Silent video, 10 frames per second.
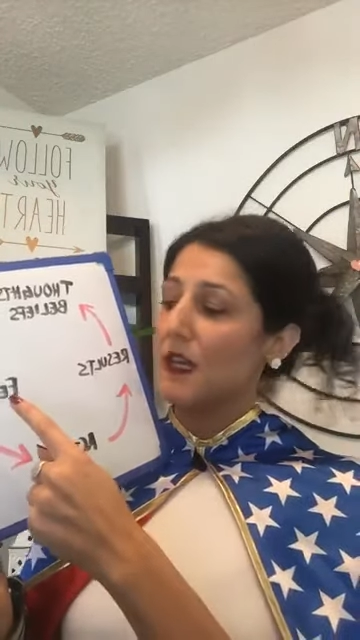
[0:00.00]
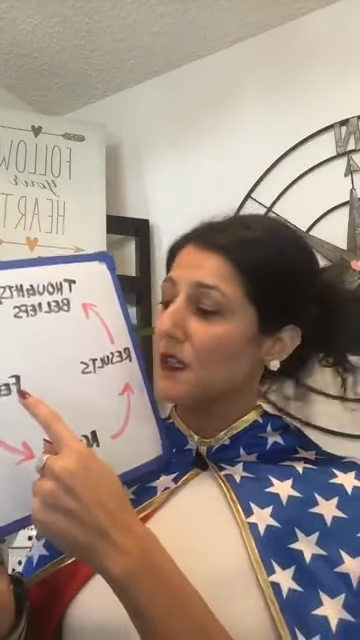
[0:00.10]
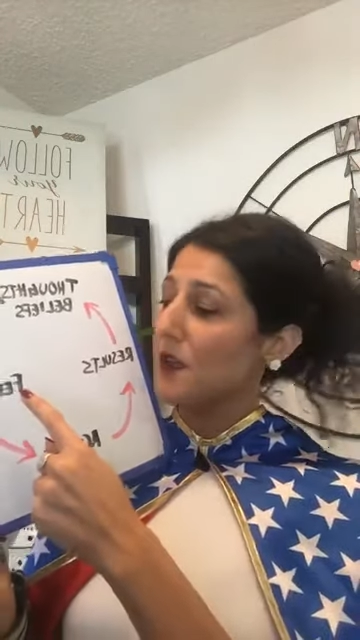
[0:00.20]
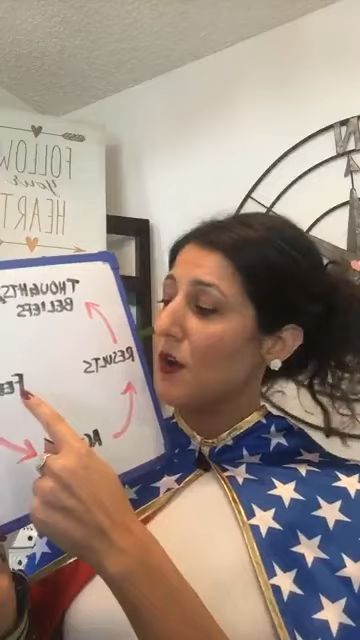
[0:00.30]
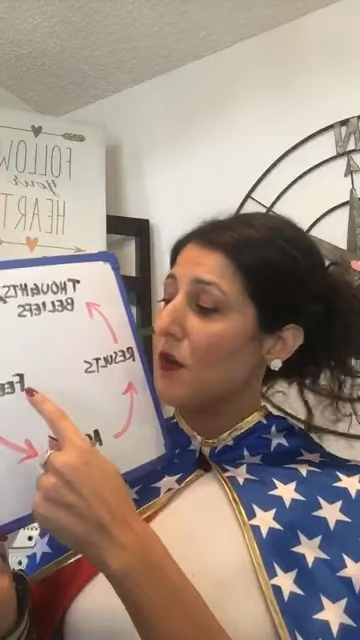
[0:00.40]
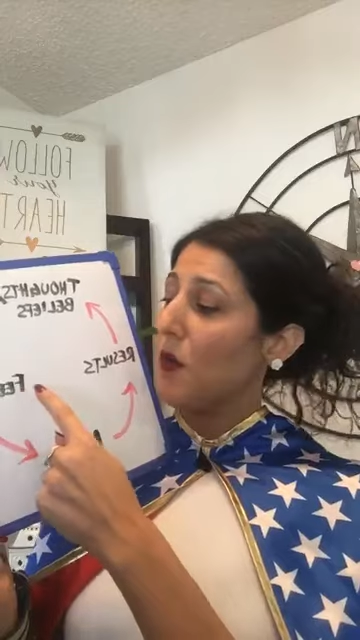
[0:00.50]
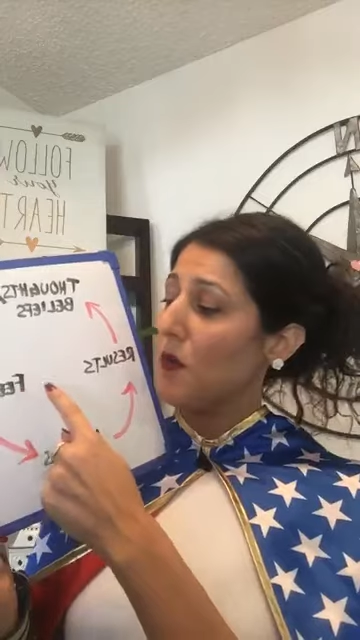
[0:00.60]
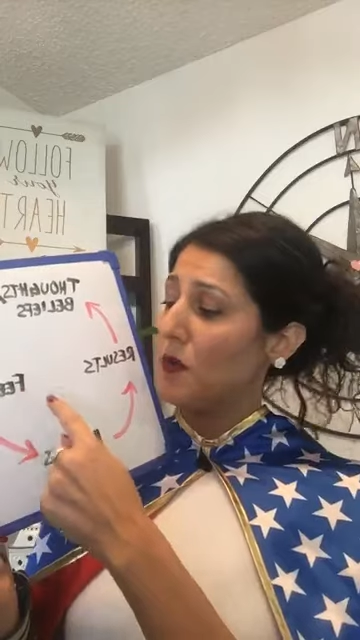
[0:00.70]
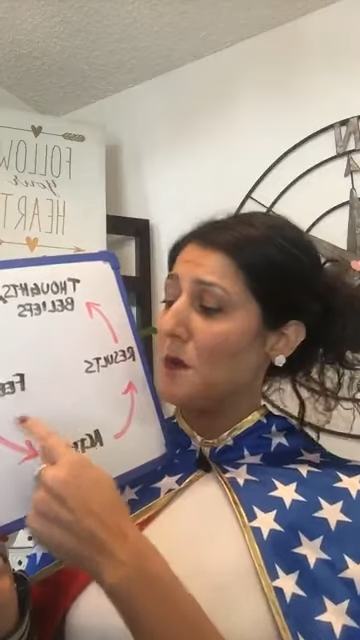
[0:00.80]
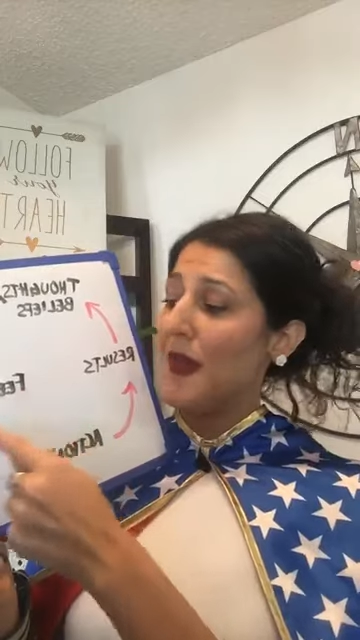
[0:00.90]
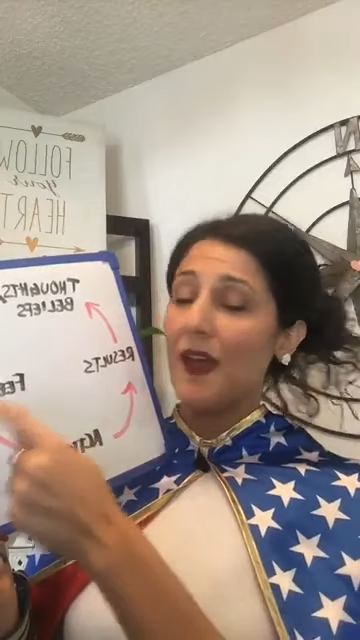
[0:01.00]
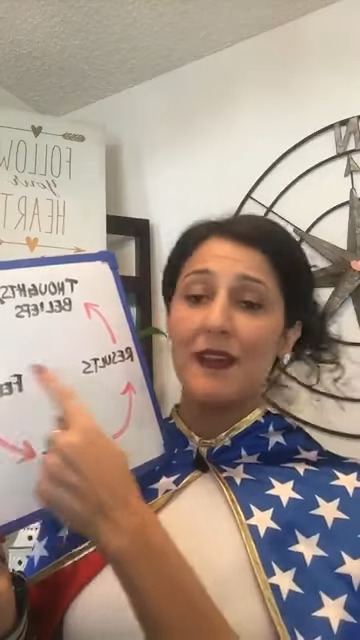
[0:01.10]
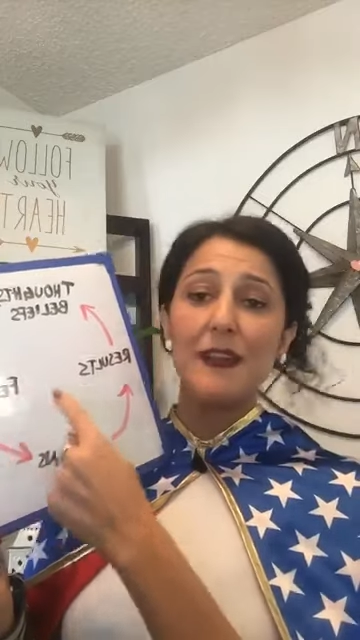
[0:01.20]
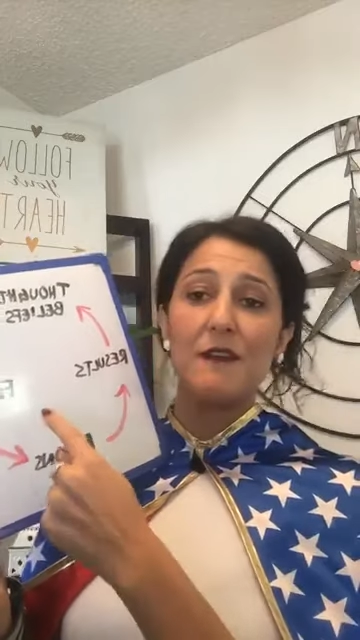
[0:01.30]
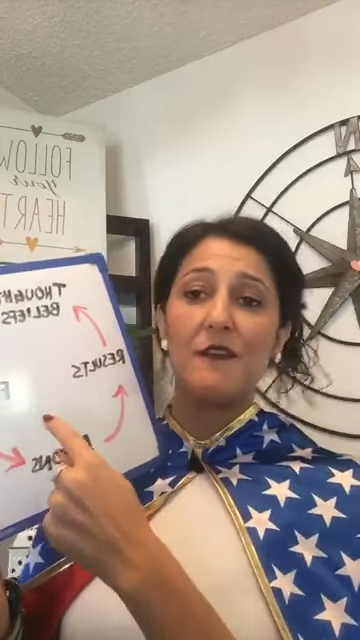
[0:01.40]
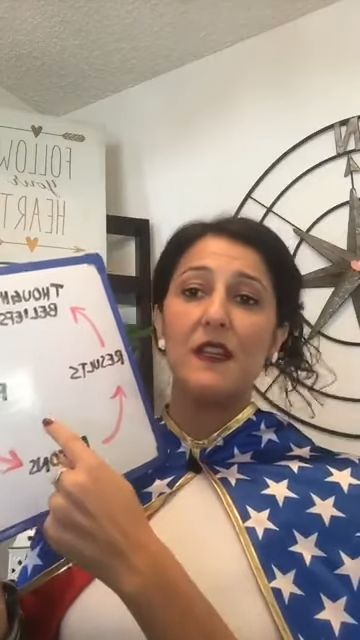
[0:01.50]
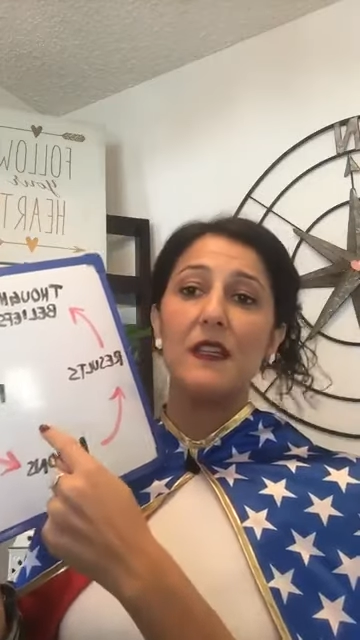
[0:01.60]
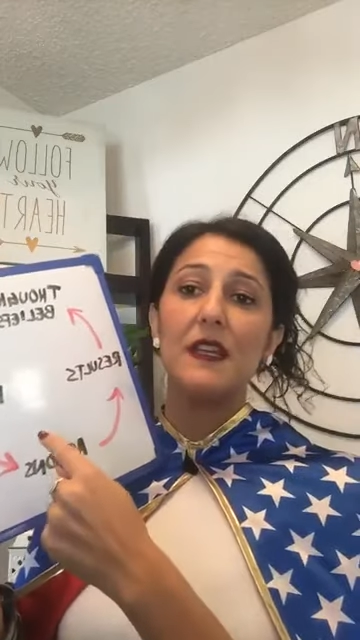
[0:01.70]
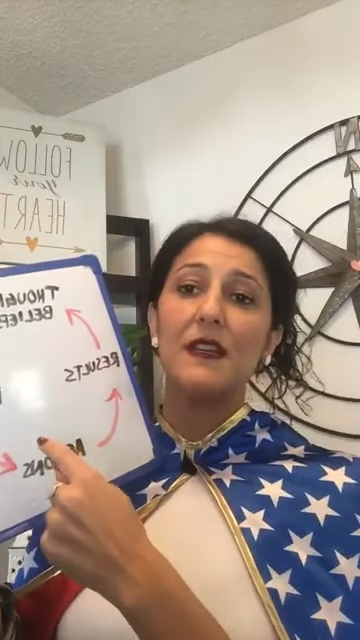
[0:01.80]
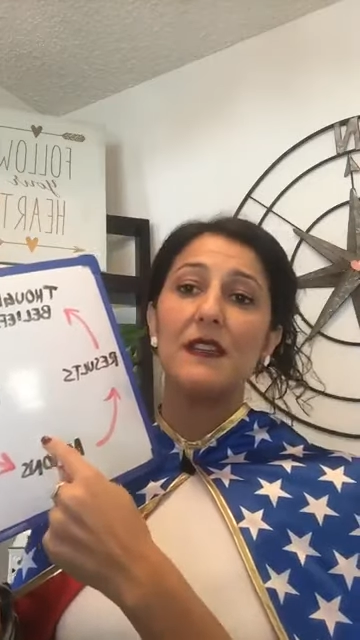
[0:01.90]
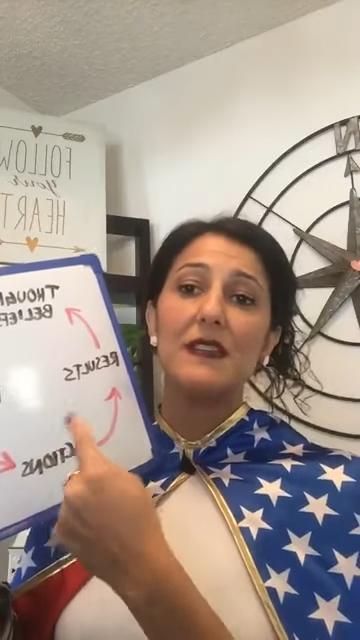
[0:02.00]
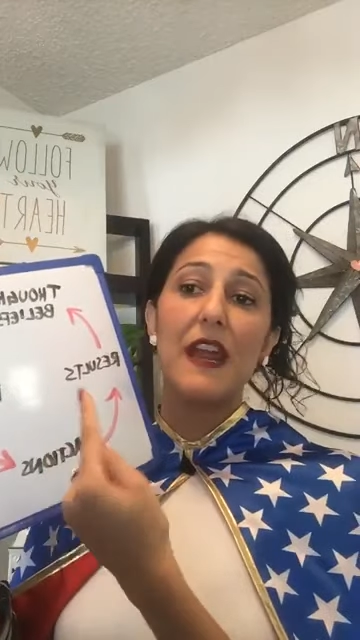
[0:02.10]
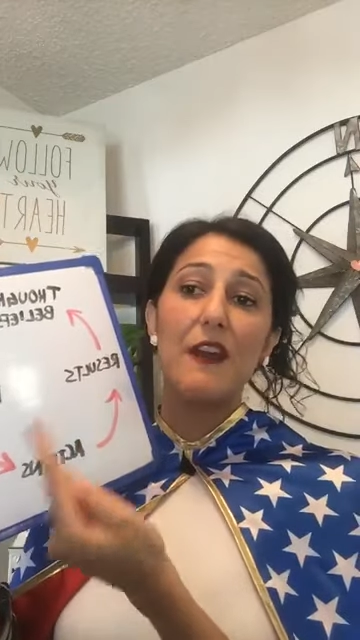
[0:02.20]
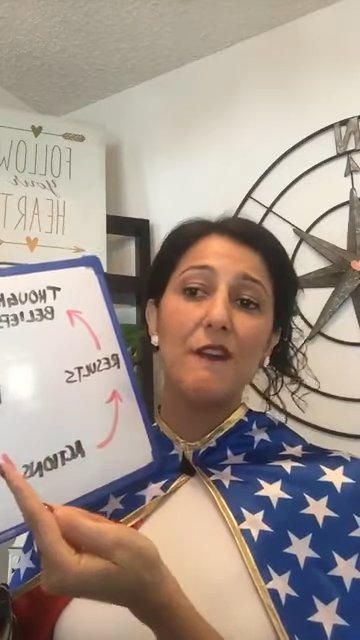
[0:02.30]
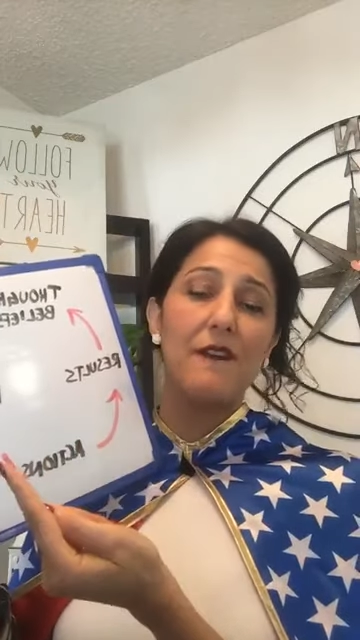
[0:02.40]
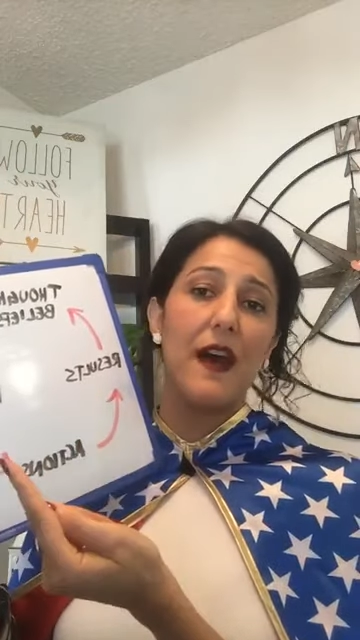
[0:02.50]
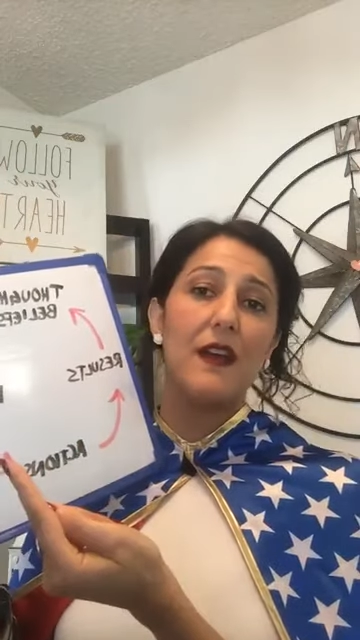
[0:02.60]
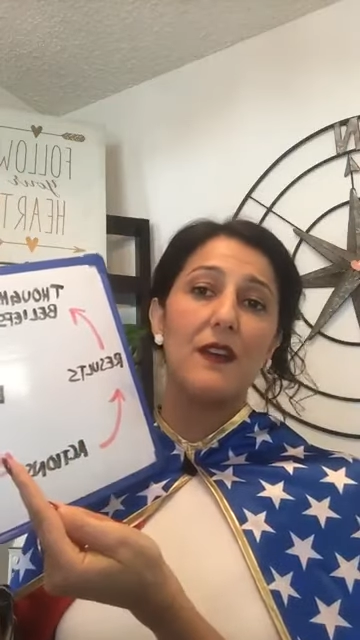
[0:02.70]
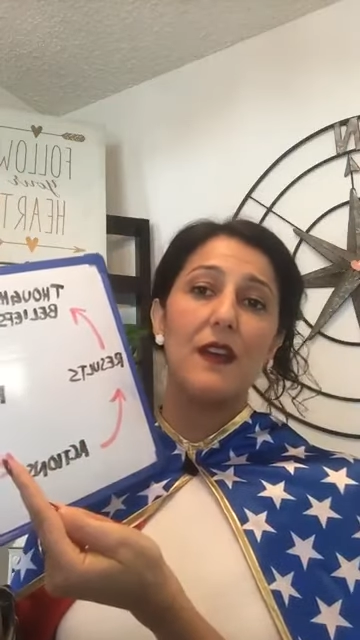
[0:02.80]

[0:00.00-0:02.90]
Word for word: So you may end up feeling terrified